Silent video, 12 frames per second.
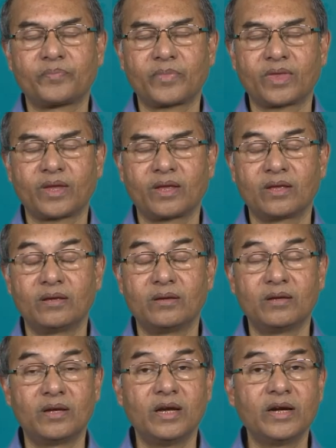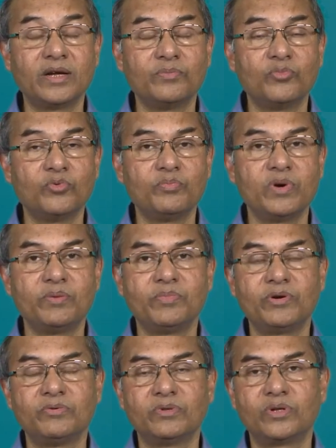um, relative movement
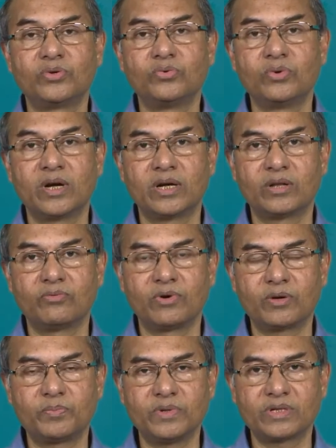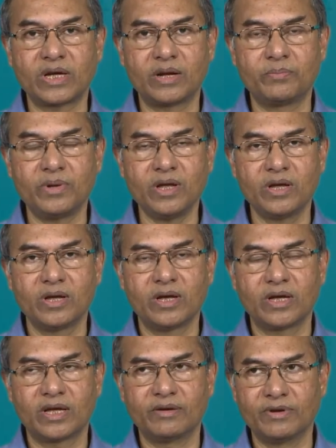between the tool and the workpiece can be
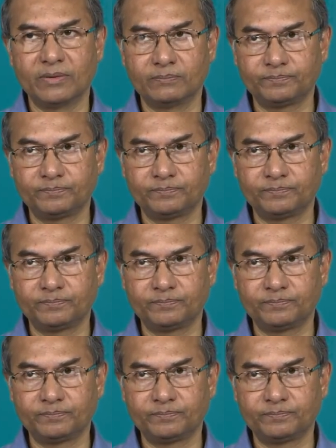given.